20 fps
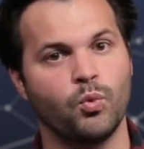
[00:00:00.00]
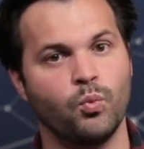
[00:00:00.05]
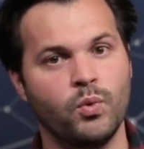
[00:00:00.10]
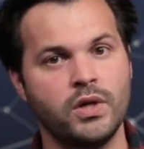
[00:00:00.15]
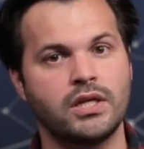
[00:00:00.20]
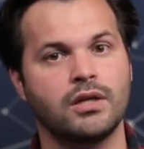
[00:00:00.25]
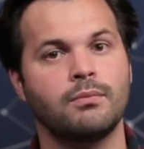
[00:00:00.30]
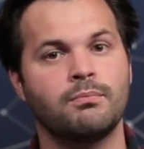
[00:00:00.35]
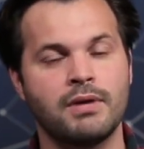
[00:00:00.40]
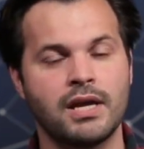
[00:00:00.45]

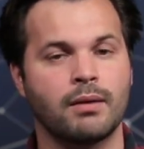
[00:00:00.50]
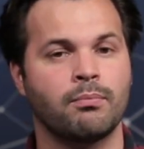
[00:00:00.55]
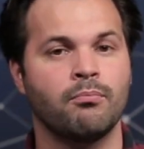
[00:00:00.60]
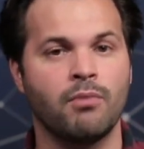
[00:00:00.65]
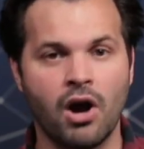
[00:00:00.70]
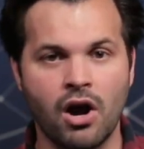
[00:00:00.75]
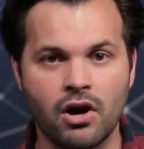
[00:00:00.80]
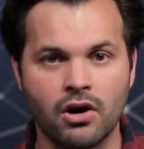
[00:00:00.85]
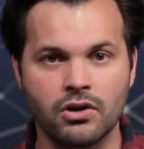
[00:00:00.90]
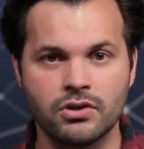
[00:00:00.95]
we could make
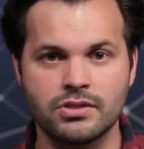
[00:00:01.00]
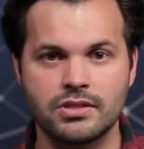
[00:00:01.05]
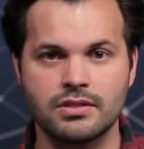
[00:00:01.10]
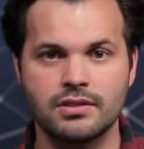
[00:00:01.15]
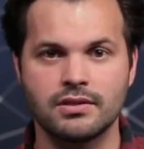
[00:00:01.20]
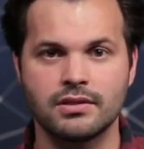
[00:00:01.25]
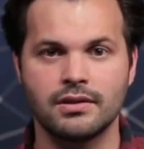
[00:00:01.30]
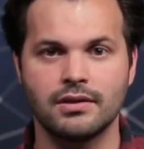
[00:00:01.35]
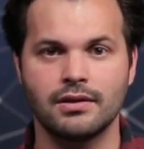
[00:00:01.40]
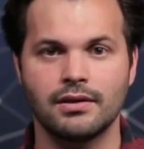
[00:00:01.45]

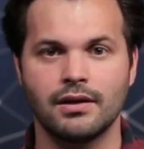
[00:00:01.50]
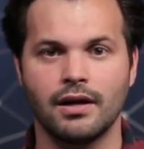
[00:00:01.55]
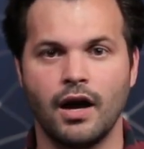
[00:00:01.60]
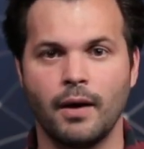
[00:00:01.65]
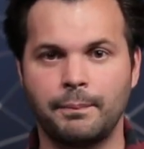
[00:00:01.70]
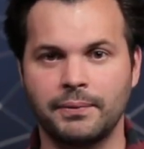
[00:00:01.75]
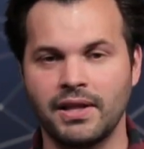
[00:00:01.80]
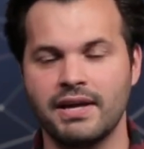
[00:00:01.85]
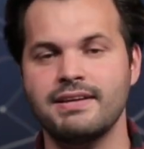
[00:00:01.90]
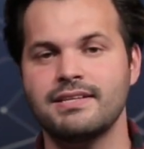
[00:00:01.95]
Mars
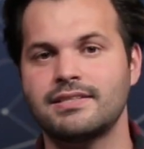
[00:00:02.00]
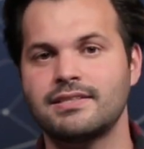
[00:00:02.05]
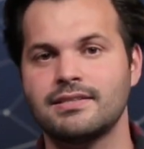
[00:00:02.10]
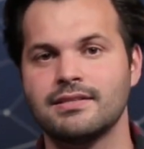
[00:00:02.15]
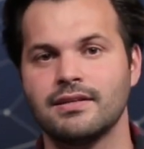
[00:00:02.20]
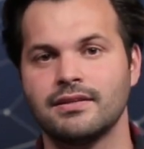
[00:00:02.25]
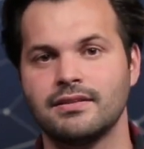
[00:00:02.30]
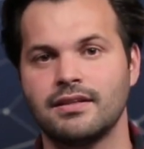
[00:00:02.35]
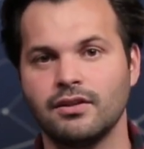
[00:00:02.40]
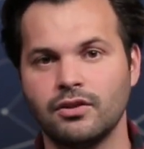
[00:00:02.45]
a
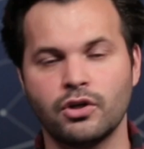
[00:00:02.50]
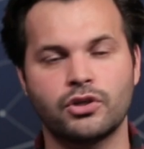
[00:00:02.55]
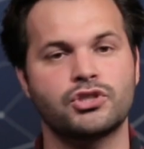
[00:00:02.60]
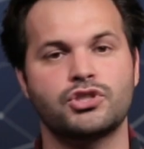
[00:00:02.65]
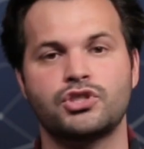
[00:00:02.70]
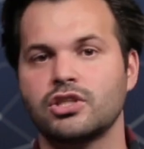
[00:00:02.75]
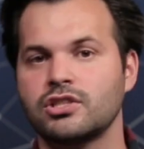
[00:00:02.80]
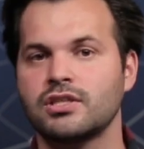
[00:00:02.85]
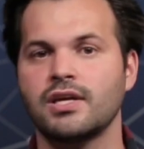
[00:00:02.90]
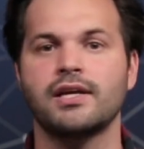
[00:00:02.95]
place that
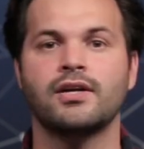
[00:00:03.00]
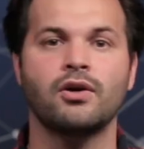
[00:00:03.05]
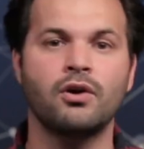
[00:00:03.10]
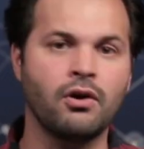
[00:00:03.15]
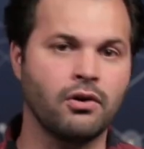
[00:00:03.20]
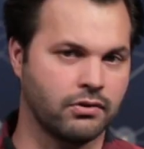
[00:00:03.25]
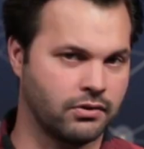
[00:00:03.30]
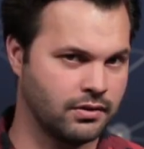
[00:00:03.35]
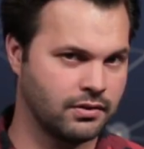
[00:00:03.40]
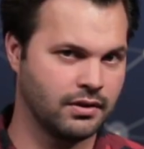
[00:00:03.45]
looks just like
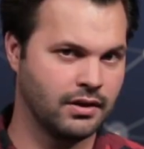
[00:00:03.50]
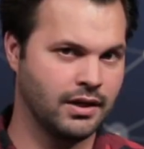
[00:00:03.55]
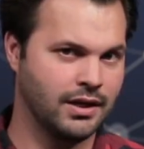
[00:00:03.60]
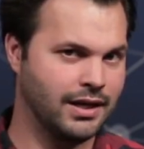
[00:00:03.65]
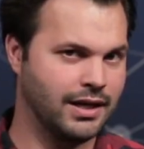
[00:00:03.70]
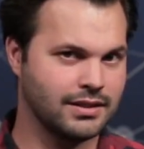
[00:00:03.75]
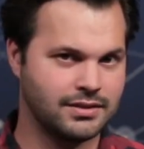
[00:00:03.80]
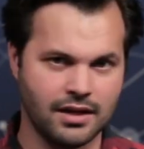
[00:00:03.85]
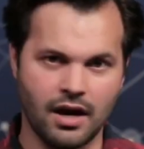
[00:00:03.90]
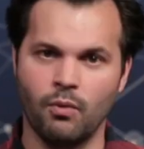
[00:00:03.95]
Earth.
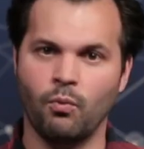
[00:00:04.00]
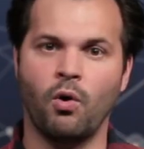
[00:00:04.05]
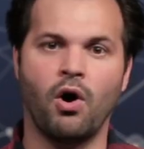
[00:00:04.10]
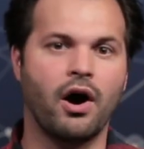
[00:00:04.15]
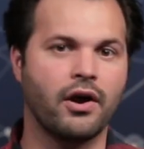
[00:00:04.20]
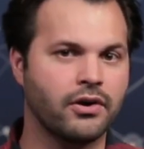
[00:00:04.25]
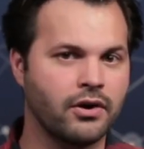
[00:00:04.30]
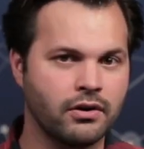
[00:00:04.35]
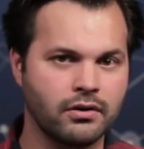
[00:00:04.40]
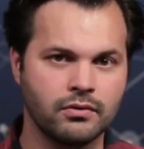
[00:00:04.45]
It's got
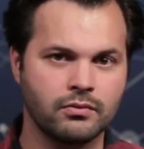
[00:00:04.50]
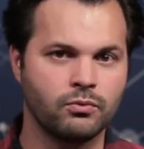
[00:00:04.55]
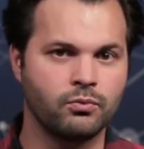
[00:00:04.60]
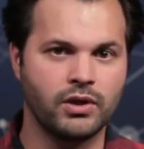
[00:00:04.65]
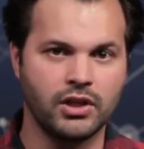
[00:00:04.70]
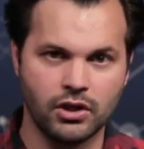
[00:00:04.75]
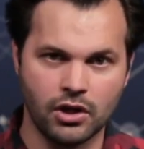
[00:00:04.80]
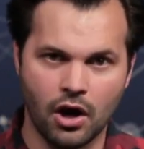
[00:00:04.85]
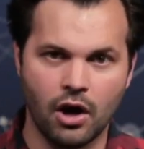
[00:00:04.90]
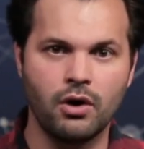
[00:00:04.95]
water.
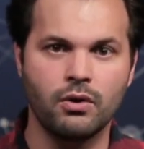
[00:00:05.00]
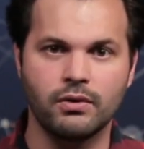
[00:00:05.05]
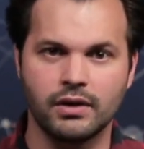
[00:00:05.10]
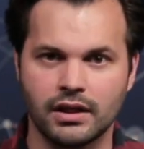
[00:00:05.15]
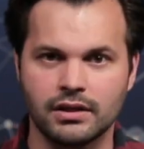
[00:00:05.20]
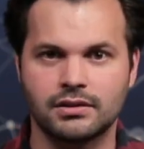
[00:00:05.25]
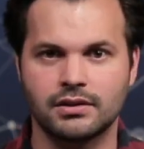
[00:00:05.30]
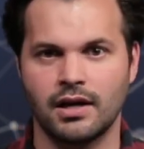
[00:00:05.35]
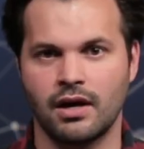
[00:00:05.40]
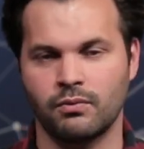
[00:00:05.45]
We know
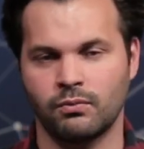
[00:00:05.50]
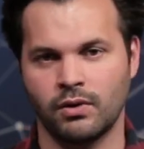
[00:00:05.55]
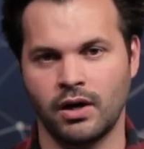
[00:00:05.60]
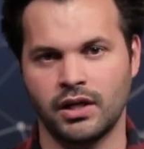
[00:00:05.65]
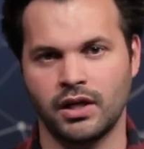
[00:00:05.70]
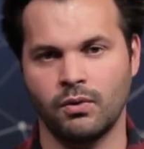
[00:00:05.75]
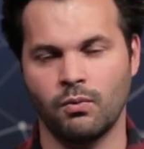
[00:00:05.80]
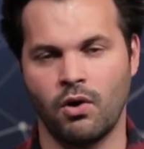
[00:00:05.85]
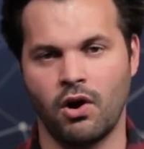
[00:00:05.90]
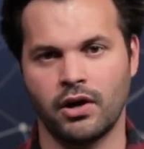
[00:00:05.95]
it's got
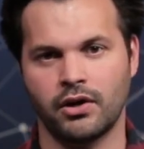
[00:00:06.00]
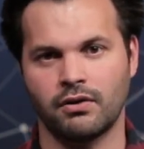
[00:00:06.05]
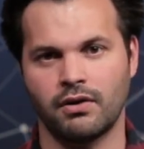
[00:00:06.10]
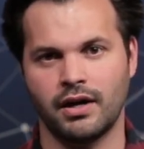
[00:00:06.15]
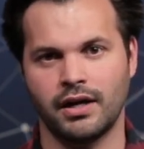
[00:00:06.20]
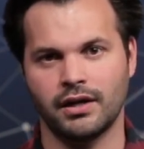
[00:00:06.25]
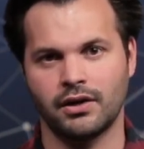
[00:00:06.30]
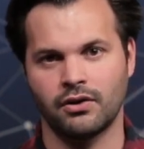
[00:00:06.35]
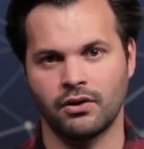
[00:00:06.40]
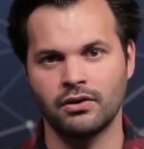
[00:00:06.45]
running water
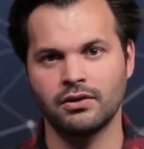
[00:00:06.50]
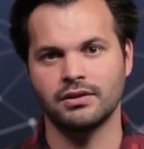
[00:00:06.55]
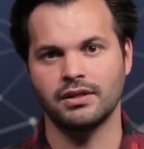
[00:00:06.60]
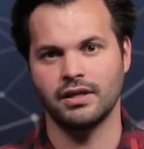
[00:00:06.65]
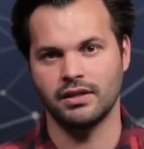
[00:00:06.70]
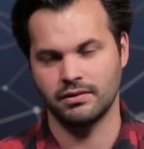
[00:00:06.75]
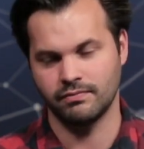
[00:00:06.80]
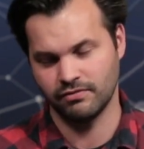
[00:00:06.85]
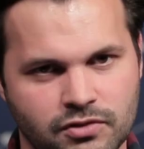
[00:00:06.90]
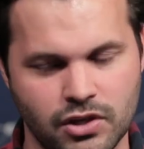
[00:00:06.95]
on it
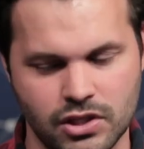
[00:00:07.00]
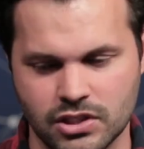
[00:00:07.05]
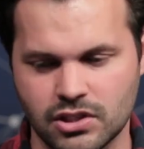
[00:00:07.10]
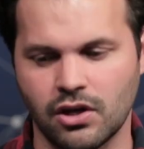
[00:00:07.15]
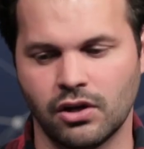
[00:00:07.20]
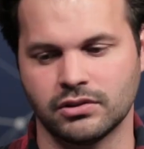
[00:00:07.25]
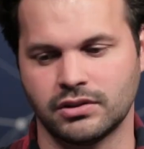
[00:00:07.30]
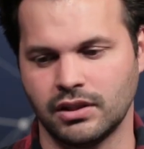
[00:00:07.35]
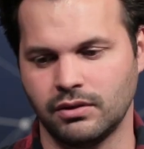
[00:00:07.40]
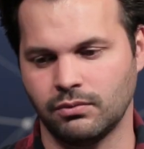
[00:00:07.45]
currently. Very
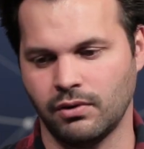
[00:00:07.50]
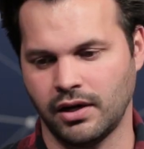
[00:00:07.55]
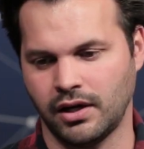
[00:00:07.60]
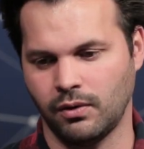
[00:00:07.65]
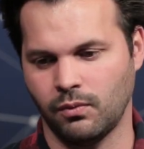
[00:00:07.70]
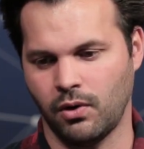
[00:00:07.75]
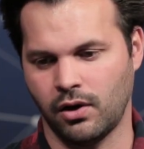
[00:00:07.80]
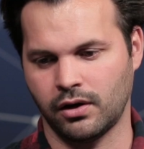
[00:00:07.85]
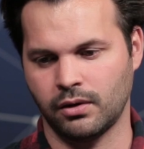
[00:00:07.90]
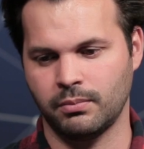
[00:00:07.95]
salty
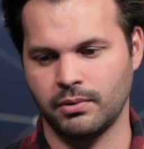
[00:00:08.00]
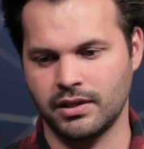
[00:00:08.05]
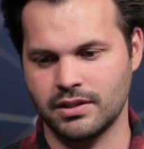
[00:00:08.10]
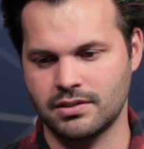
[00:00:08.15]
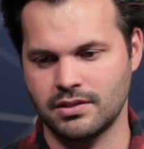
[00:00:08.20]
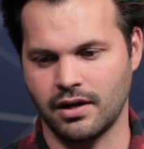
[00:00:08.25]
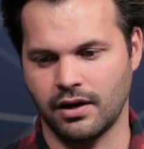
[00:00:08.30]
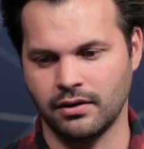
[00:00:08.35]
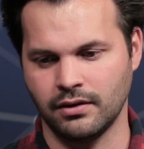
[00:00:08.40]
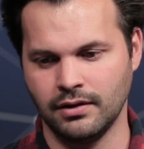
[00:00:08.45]
running water, but
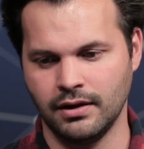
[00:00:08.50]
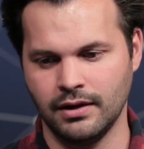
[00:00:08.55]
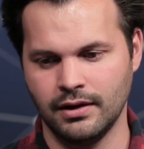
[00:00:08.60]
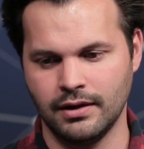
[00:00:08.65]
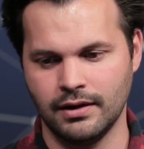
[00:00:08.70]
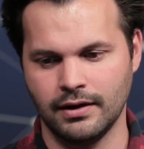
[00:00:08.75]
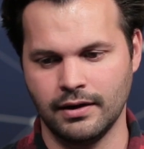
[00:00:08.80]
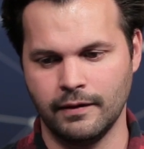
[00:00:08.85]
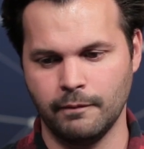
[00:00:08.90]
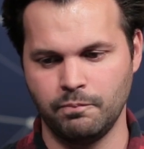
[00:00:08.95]
it's there.
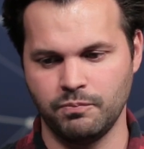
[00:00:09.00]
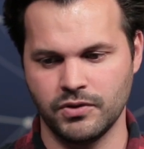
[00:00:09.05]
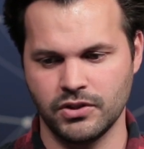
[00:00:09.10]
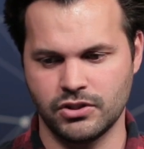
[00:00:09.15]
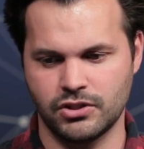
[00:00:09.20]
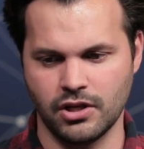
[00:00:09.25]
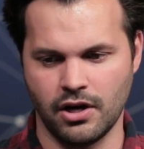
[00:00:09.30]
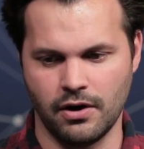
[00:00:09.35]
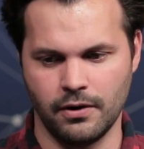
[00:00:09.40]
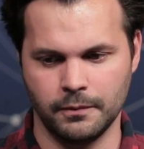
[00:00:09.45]

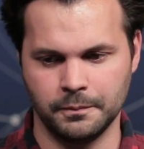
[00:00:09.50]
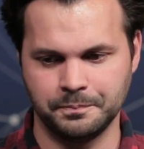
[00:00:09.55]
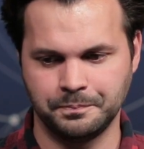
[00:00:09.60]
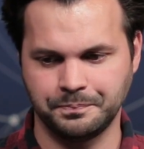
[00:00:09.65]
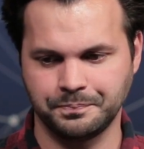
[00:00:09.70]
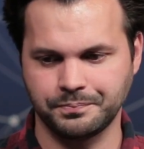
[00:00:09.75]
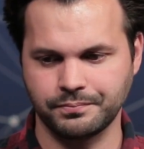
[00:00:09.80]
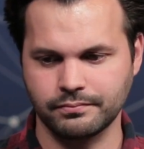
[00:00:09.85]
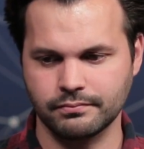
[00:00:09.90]
So